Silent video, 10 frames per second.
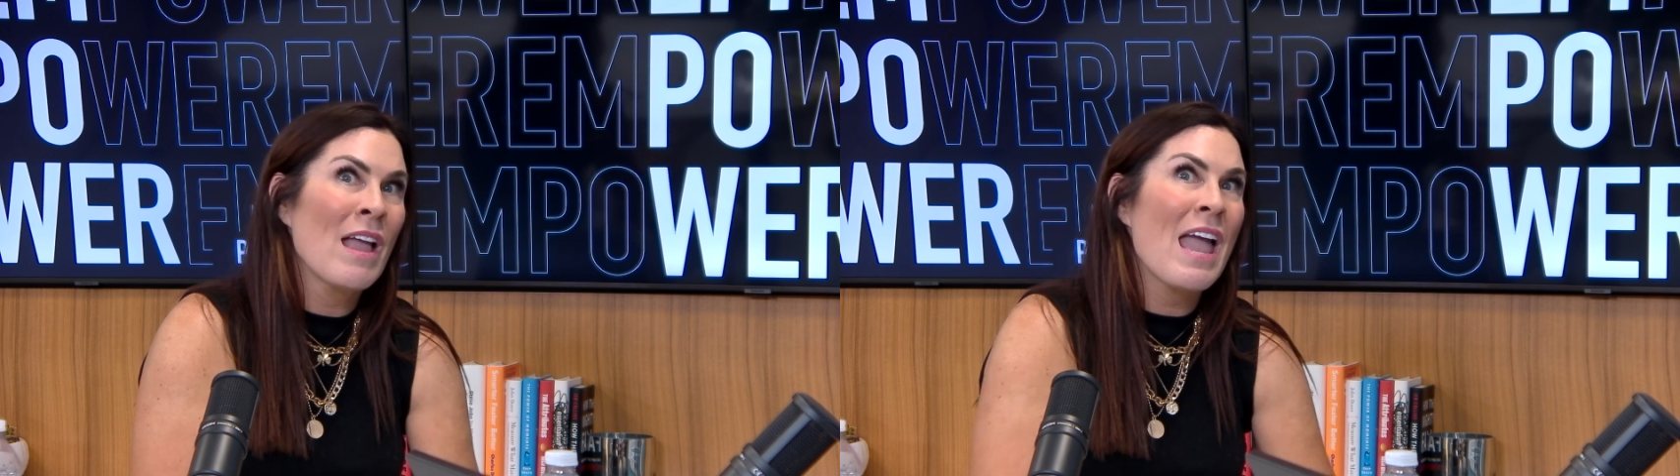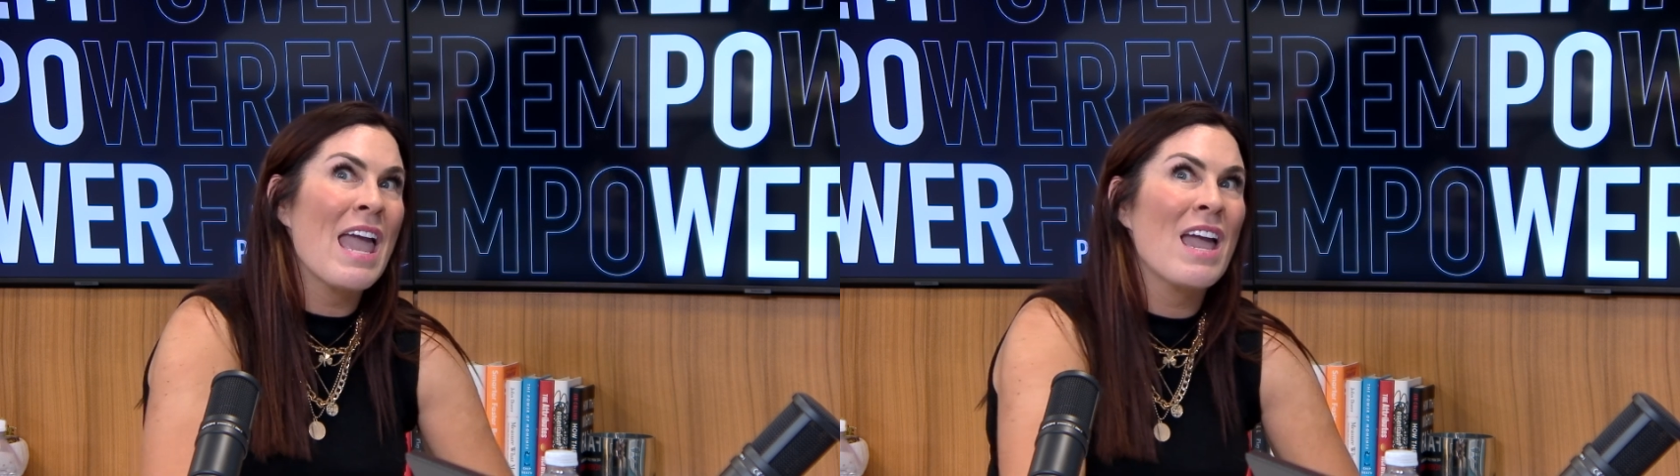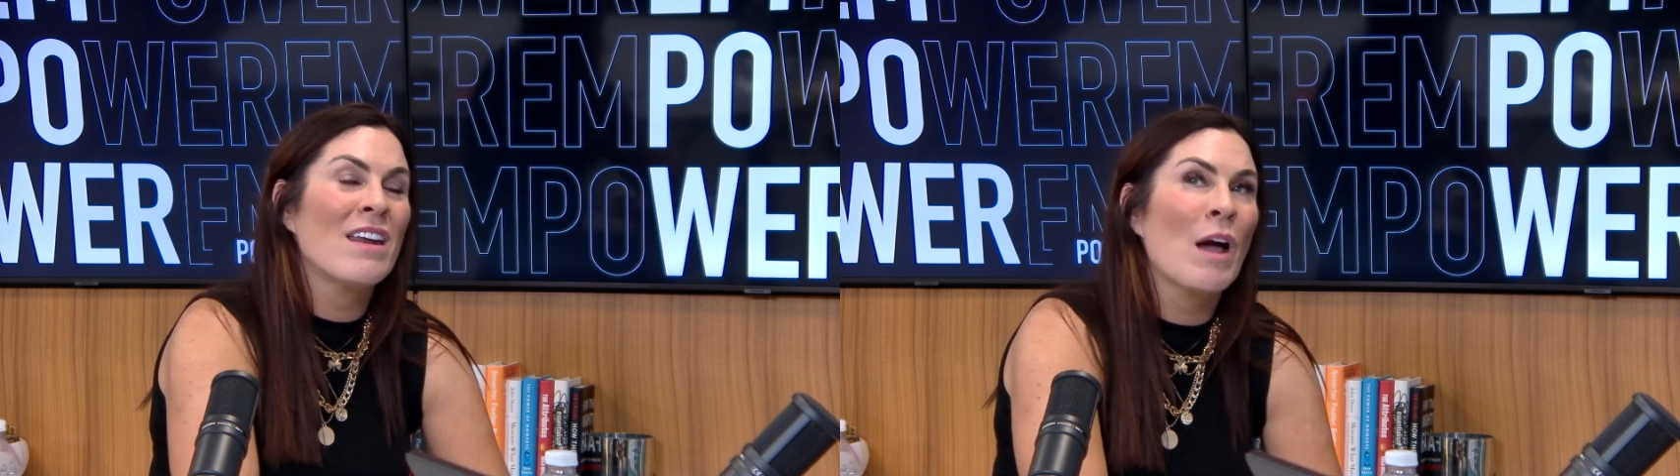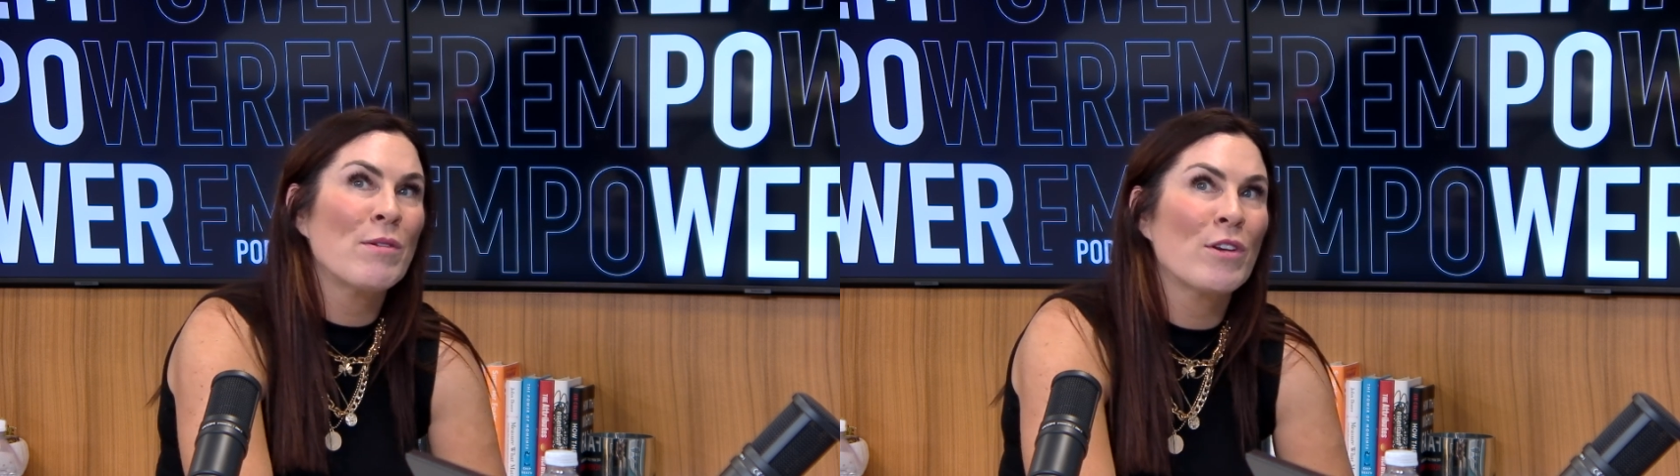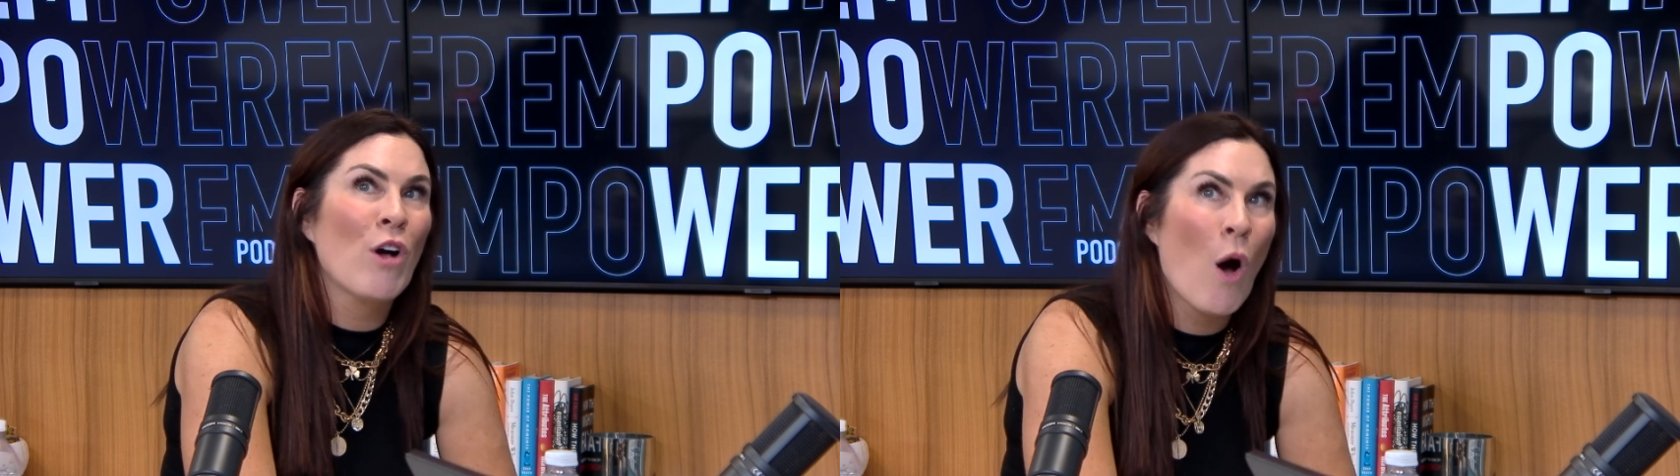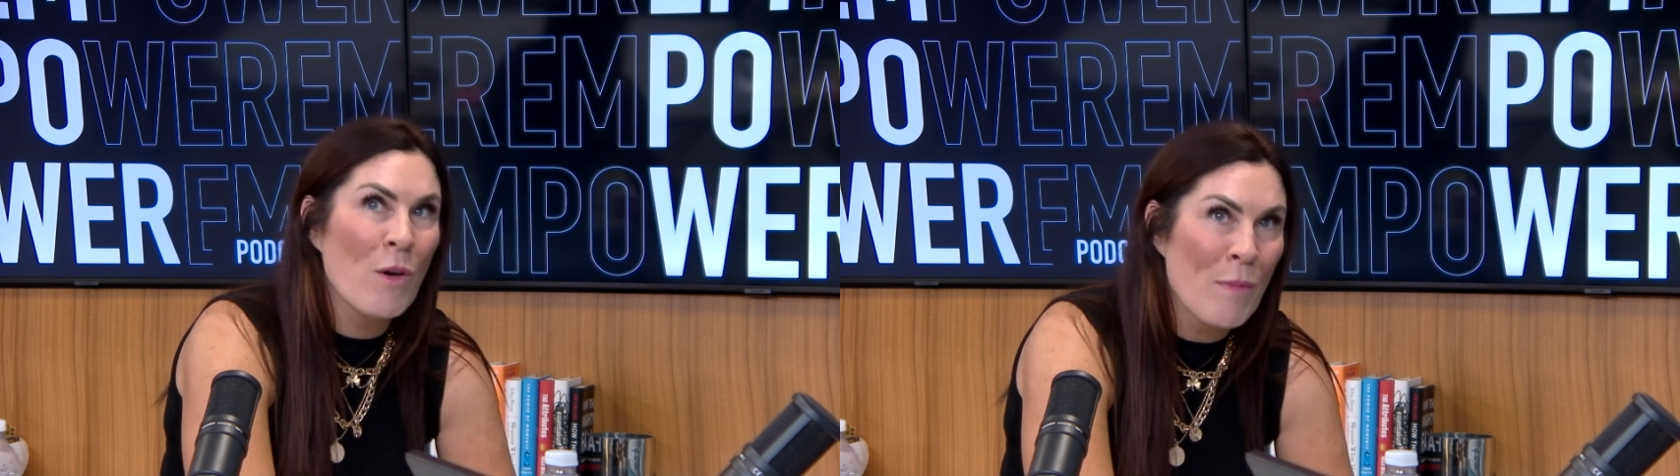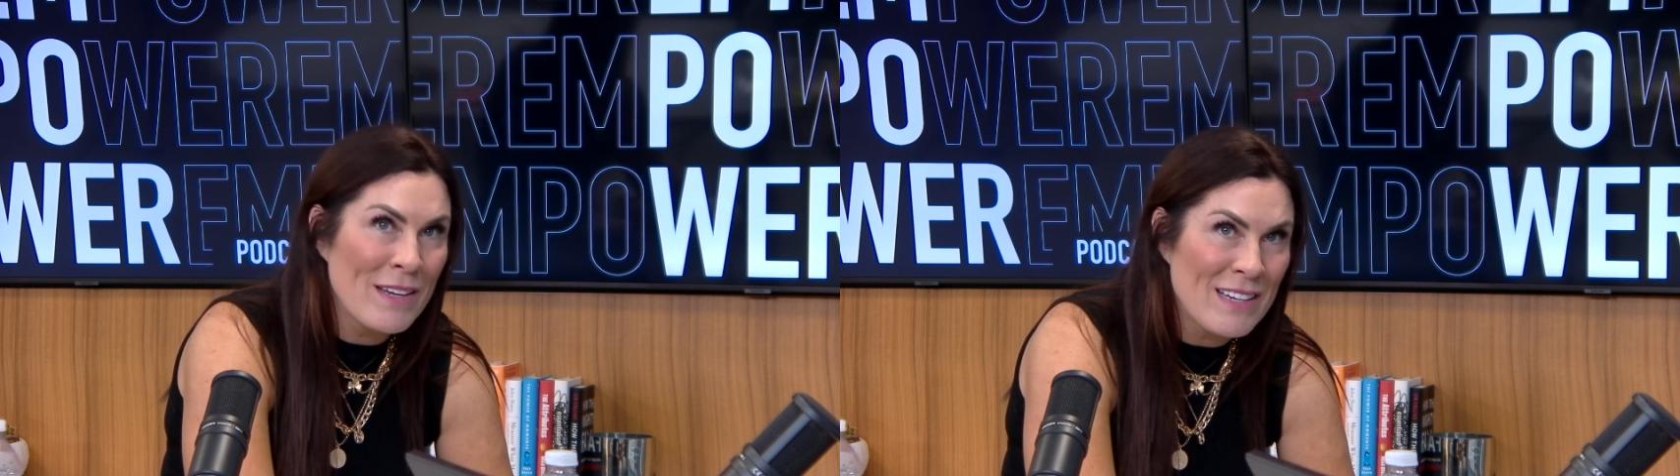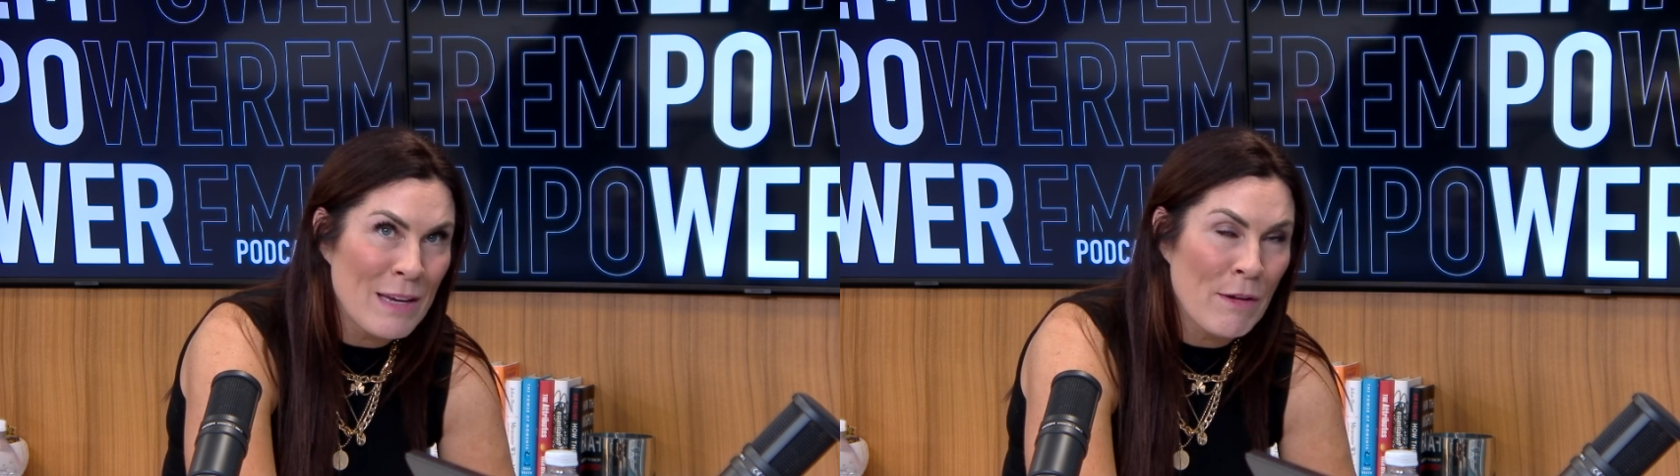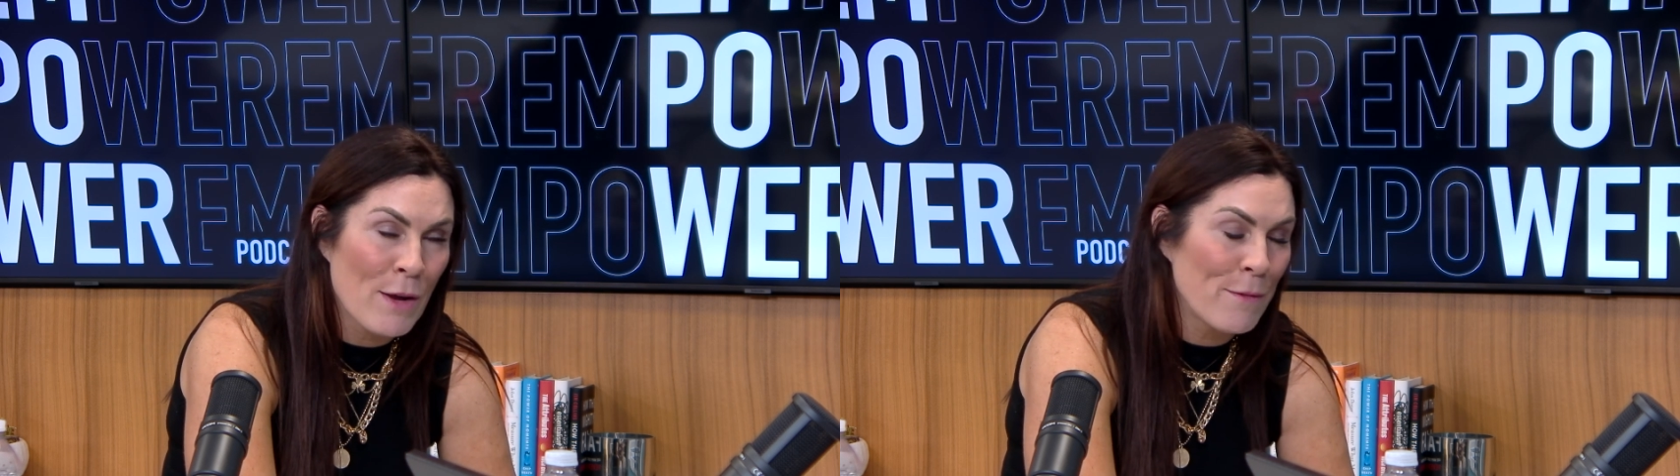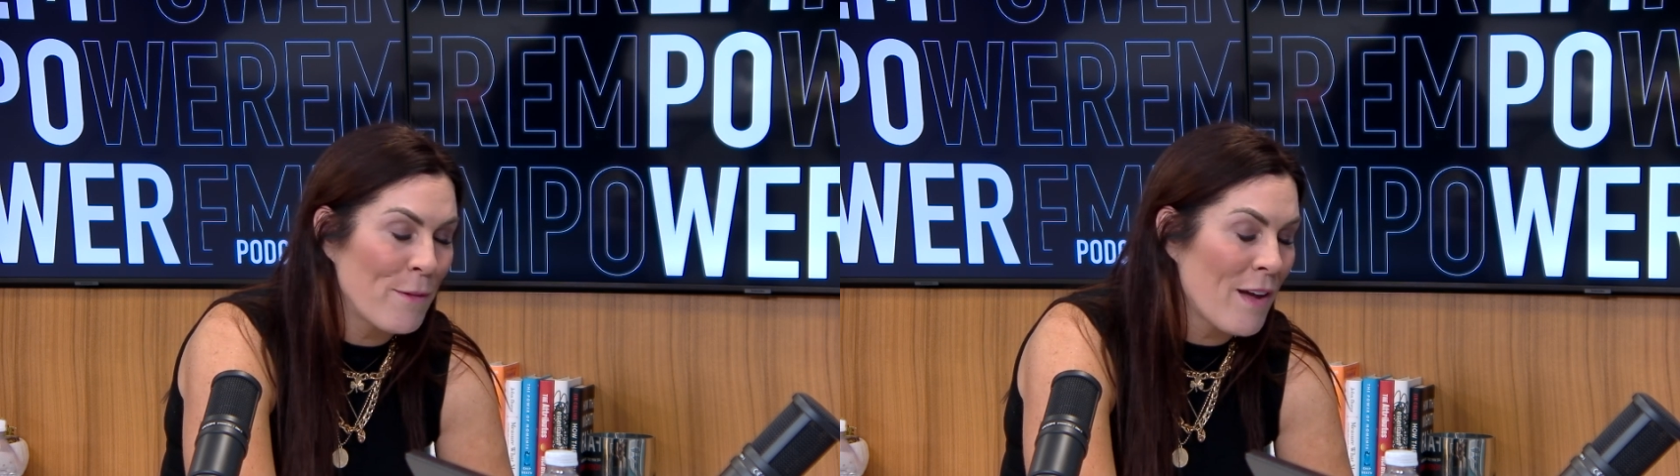And I was on a call with my team. I'll
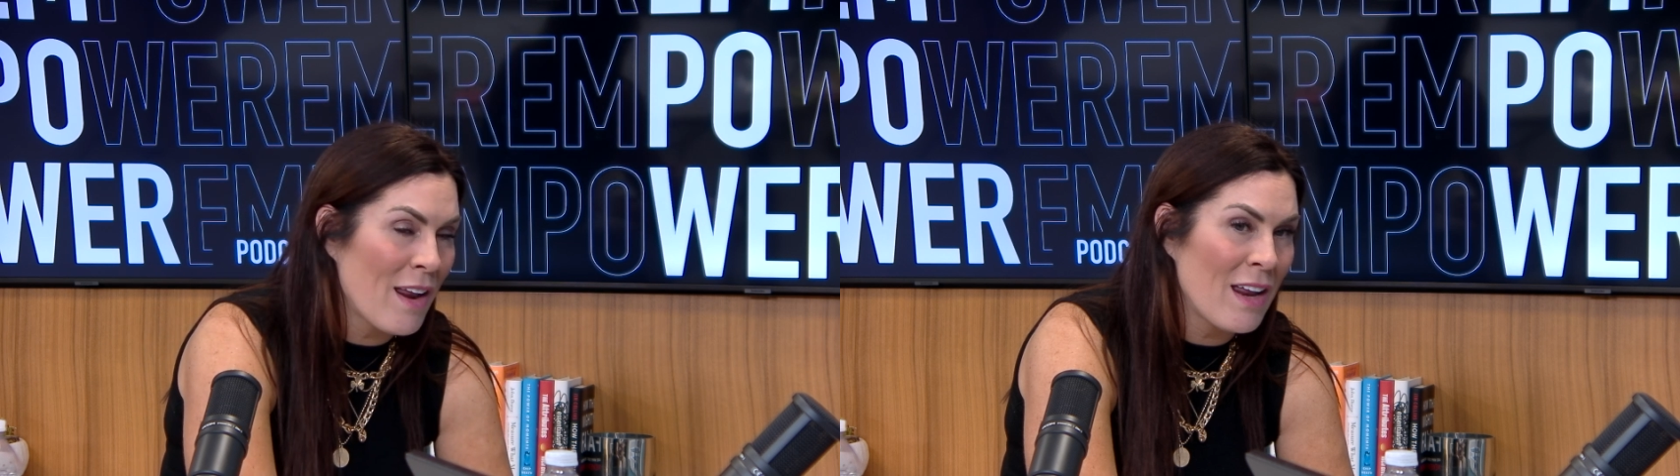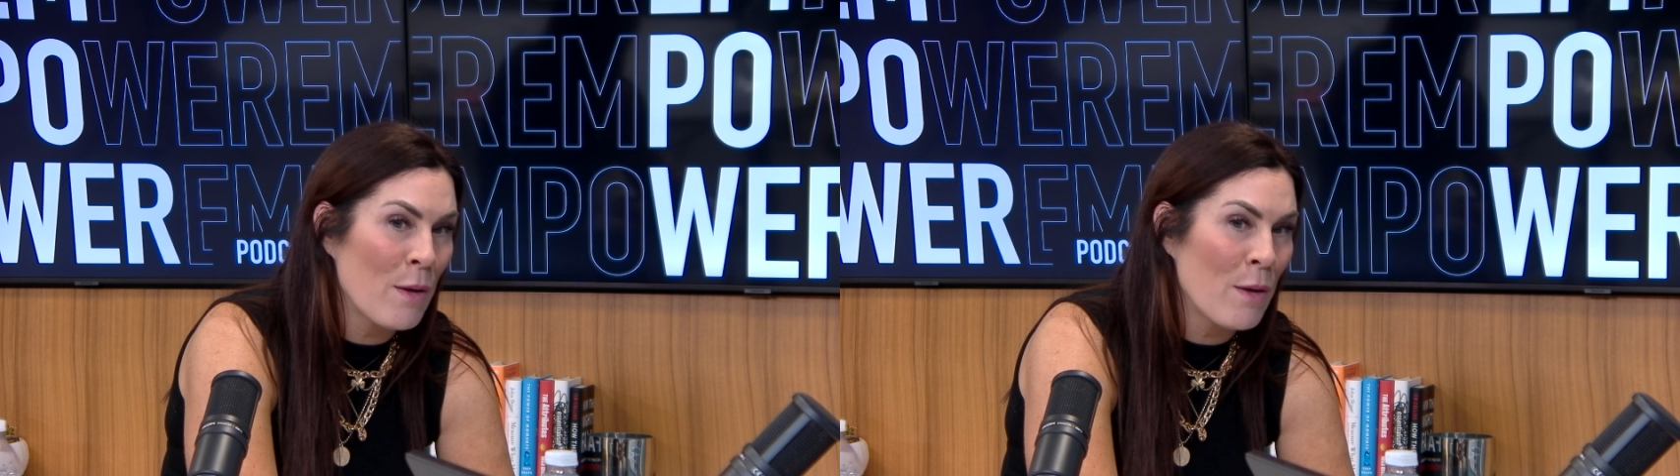never forget it.